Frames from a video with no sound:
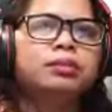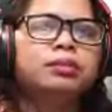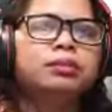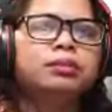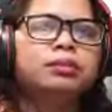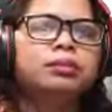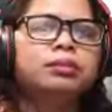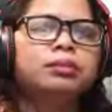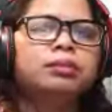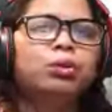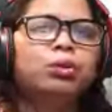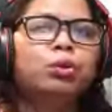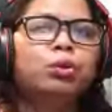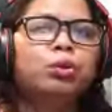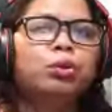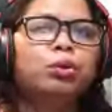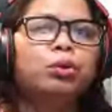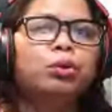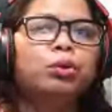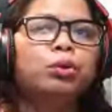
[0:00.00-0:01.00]
door
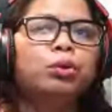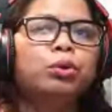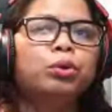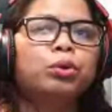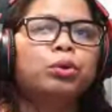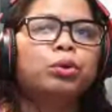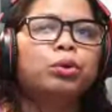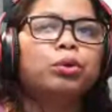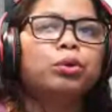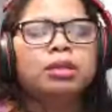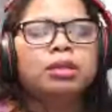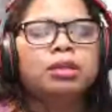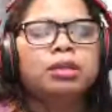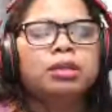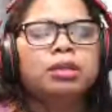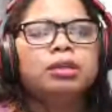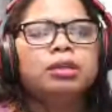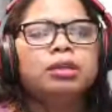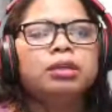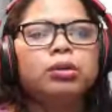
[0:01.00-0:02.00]
latch.
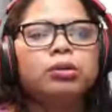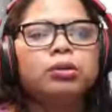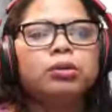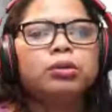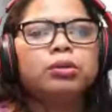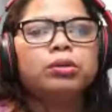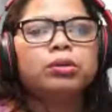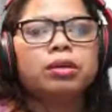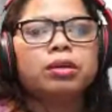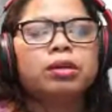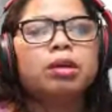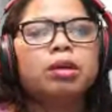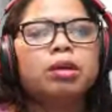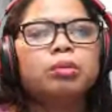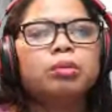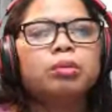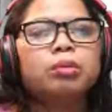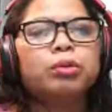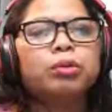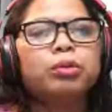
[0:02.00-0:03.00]
Most common
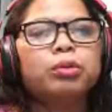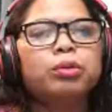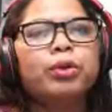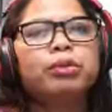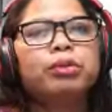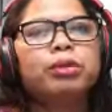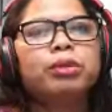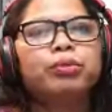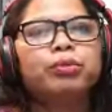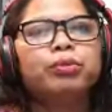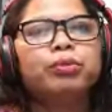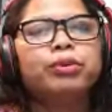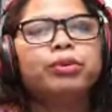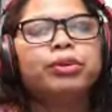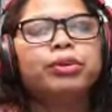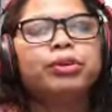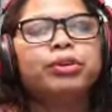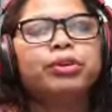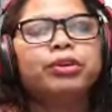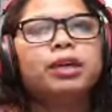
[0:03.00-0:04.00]
problem with
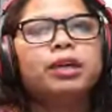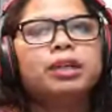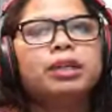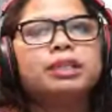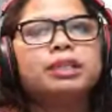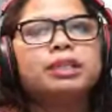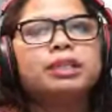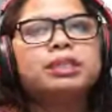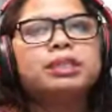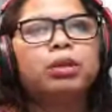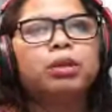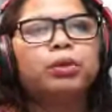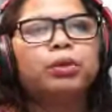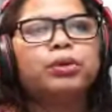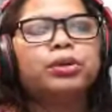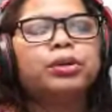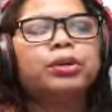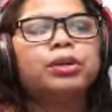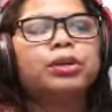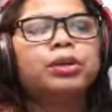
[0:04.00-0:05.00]
the top loader.
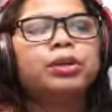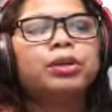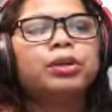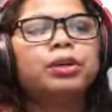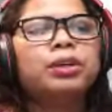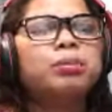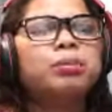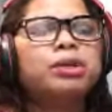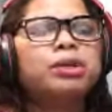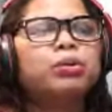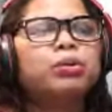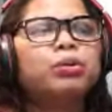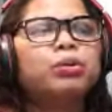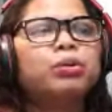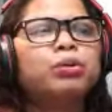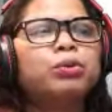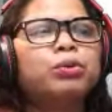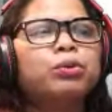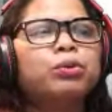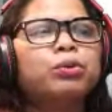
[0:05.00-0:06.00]
No matter what
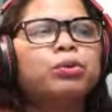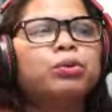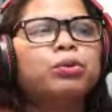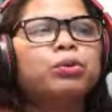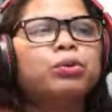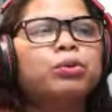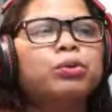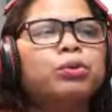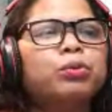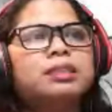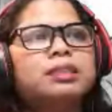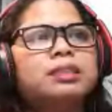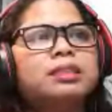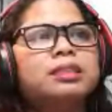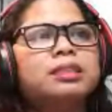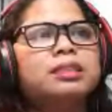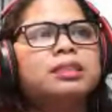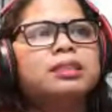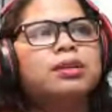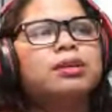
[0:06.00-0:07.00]
brand it is, those
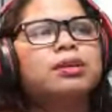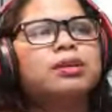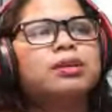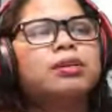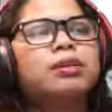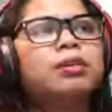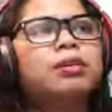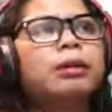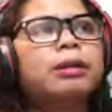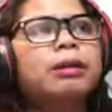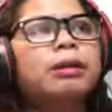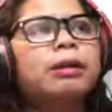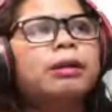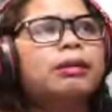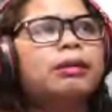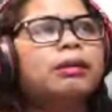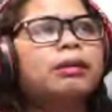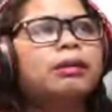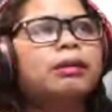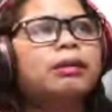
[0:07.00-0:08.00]
are
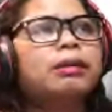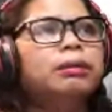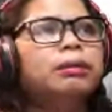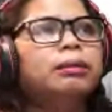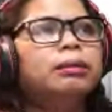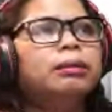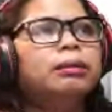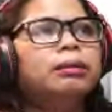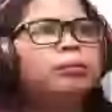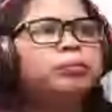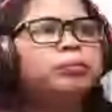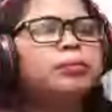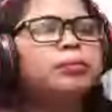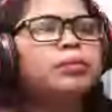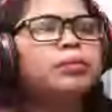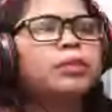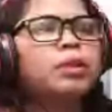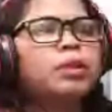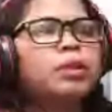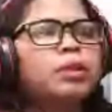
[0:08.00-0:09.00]
um, the
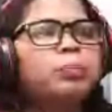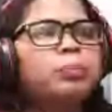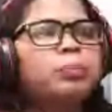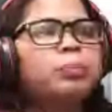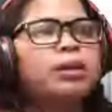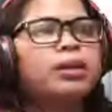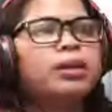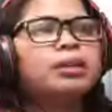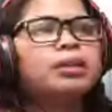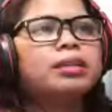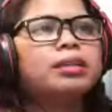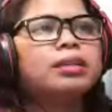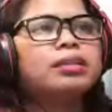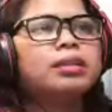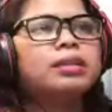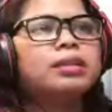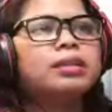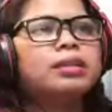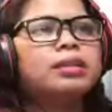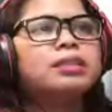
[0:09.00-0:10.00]
part that
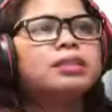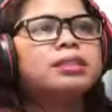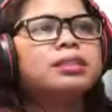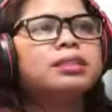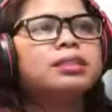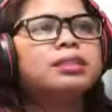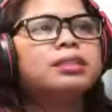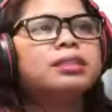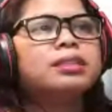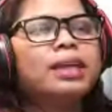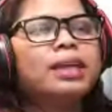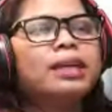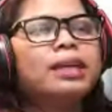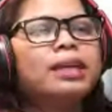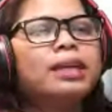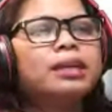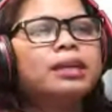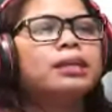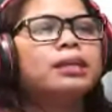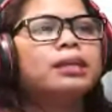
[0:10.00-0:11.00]
easily break,
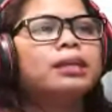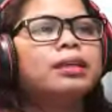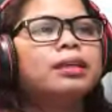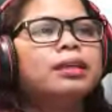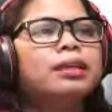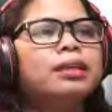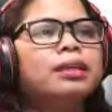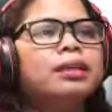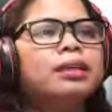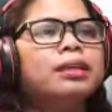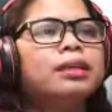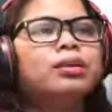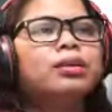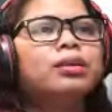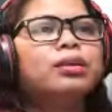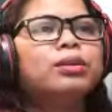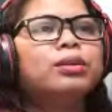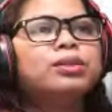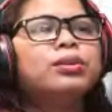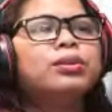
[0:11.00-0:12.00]
and
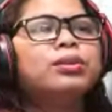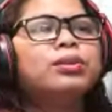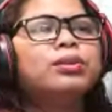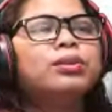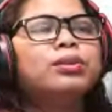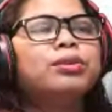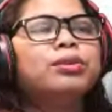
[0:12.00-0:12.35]
also the